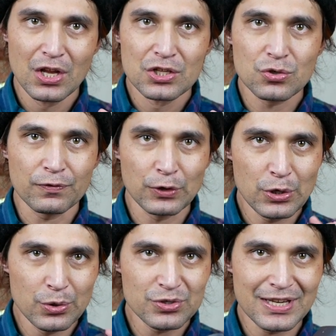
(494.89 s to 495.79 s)
So if you're
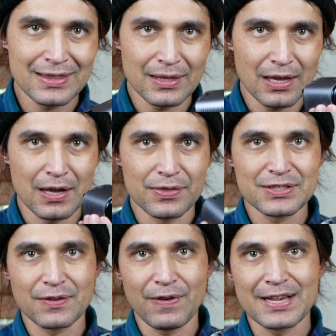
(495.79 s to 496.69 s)
using
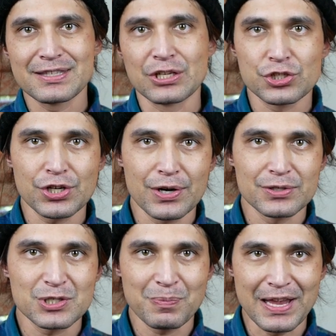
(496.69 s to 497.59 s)
this device in a
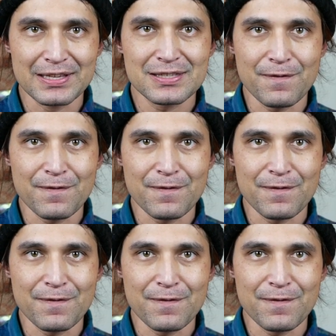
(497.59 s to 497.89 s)
shared space,